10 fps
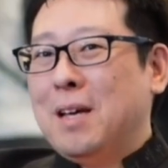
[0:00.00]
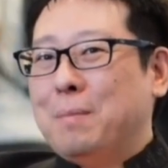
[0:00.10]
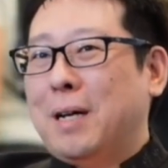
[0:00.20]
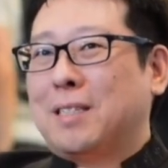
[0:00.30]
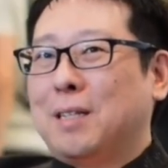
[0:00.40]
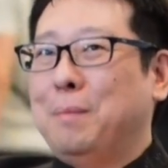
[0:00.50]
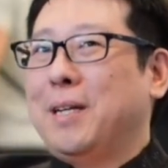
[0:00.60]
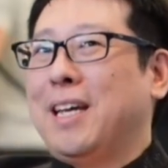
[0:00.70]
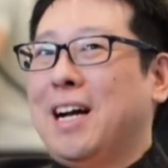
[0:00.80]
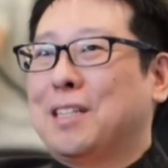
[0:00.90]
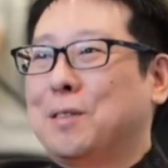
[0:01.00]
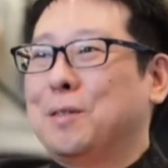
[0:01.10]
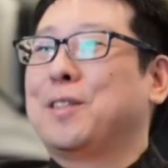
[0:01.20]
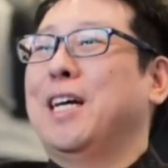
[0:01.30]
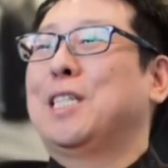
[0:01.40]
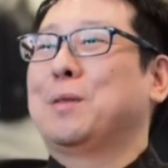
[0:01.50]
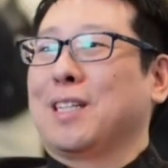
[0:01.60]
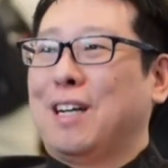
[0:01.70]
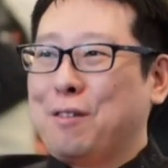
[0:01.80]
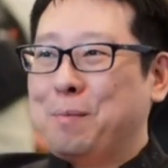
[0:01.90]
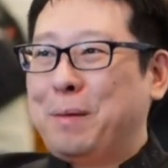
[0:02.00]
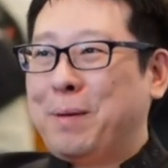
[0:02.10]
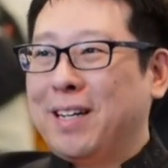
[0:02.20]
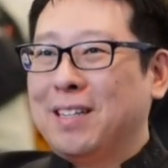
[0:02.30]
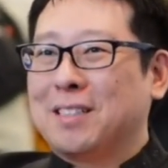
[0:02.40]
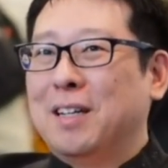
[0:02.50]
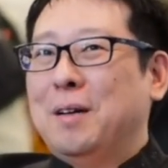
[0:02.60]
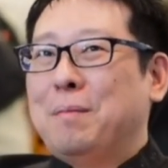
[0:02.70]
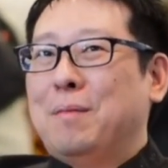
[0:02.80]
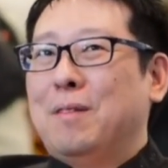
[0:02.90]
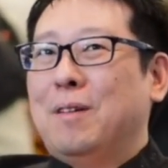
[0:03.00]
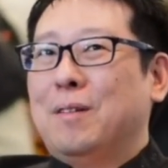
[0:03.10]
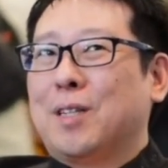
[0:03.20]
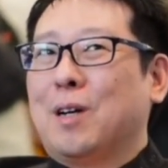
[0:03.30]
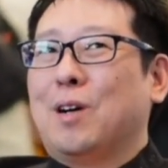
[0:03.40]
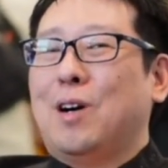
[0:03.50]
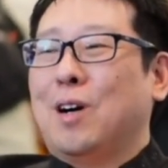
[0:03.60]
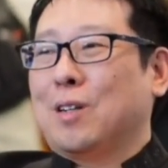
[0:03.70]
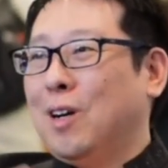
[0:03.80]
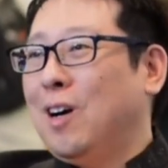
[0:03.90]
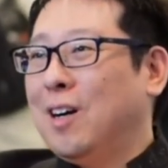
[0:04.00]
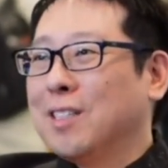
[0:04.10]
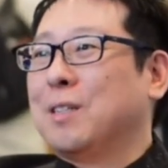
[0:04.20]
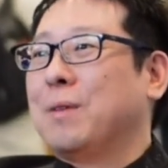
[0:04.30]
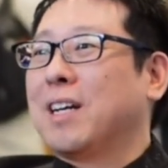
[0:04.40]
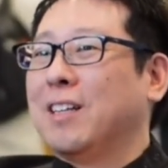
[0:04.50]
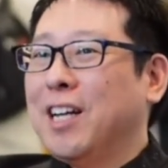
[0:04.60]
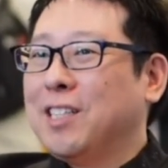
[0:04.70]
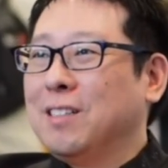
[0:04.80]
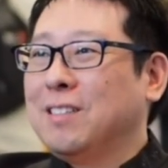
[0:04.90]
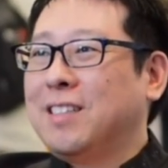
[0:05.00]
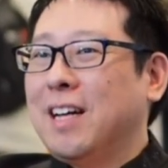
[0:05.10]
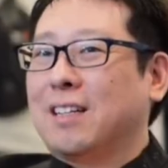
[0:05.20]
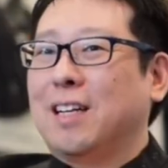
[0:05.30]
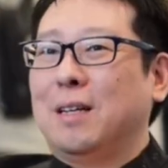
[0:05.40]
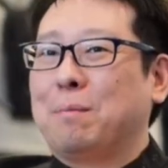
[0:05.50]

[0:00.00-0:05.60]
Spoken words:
but somebody has to engage with the government, because there are laws and regulations that can